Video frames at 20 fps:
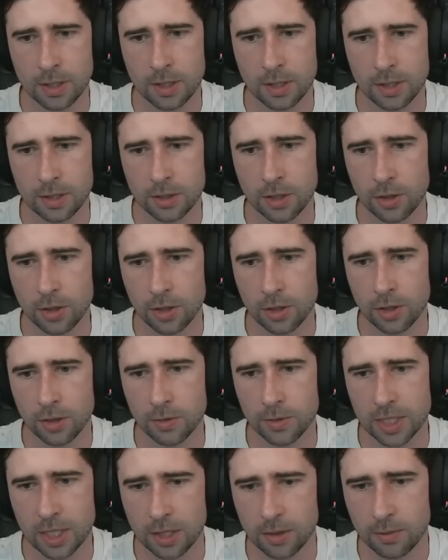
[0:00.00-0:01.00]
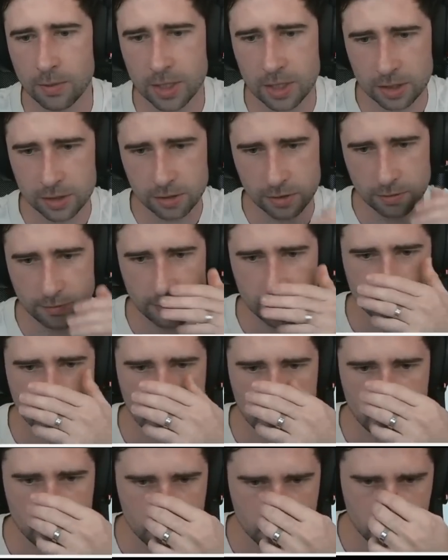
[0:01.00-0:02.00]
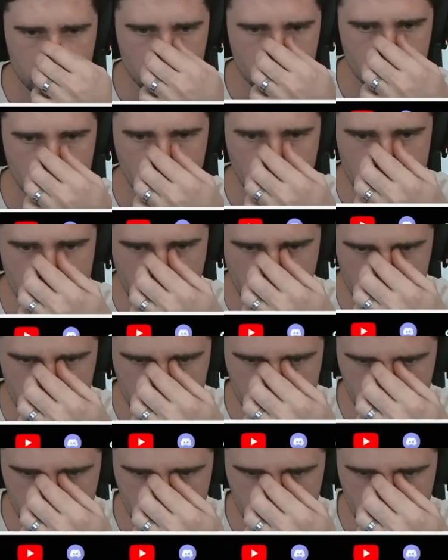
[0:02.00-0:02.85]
No, we can't do this play. What we can do